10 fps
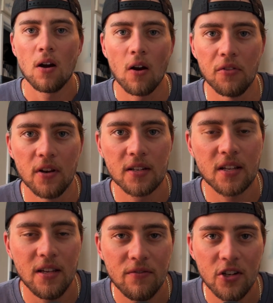All right, the
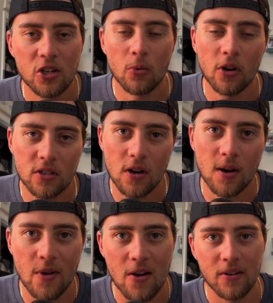next key feature we're going to
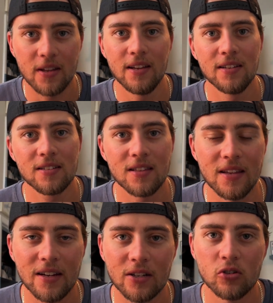talk about
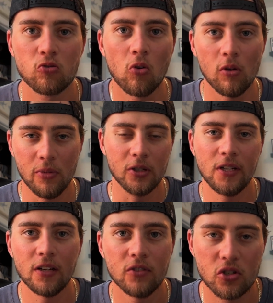is the
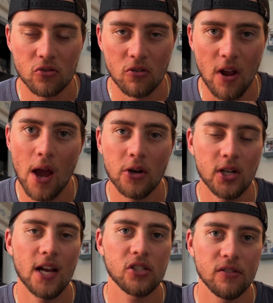controllability of this drone, how
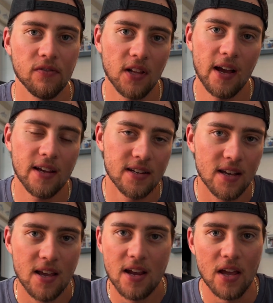you're going to actually fly
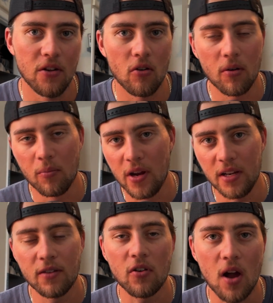it, and there are
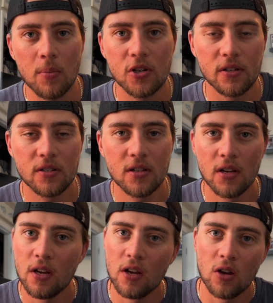many different
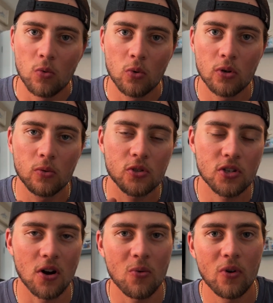options. We'll
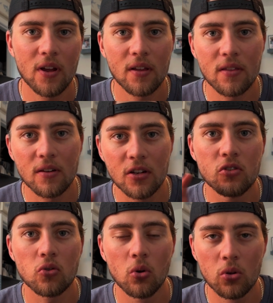start with
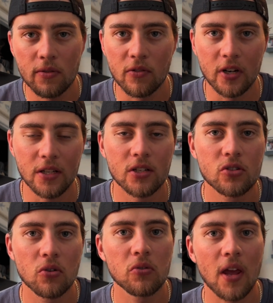controller free.
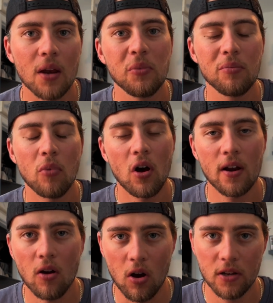This drone can be
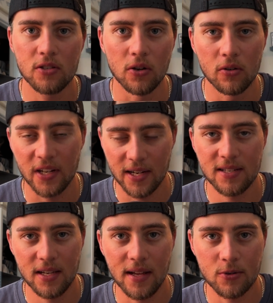bought on its own. Like
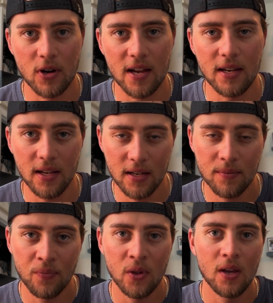I said, that's what I
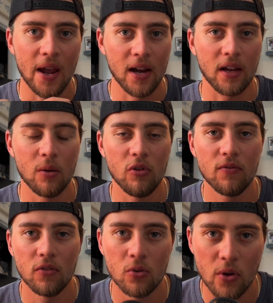did, and can
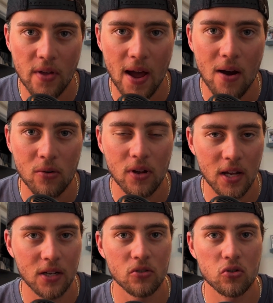be flown
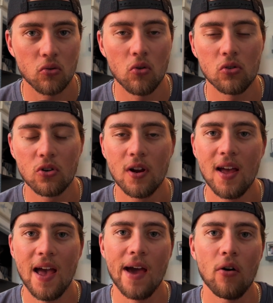without a controller
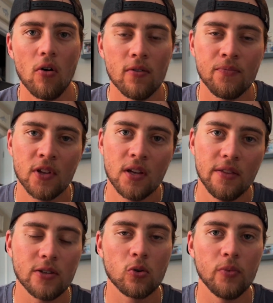at all.
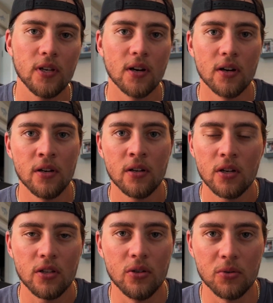This will be done
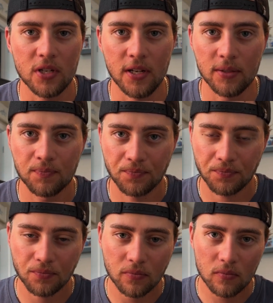using
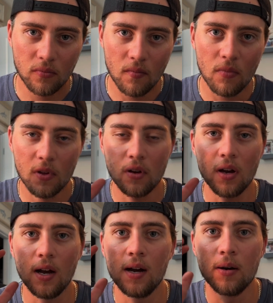
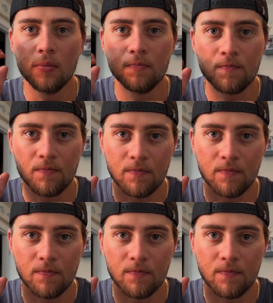the